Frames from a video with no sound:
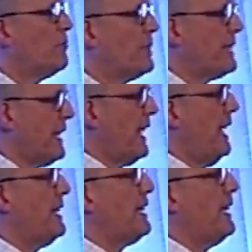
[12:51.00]
pretty
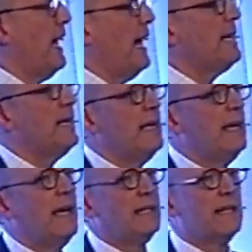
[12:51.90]
hand in hand,
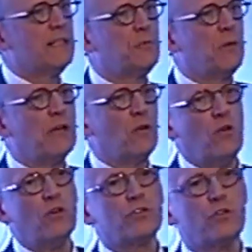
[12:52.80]
and that's why
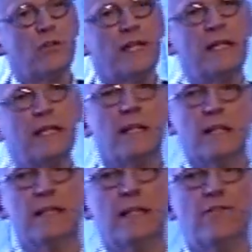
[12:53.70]
also then
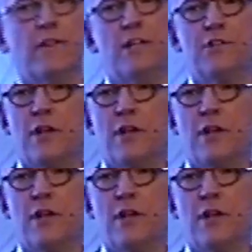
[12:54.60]
the Finnish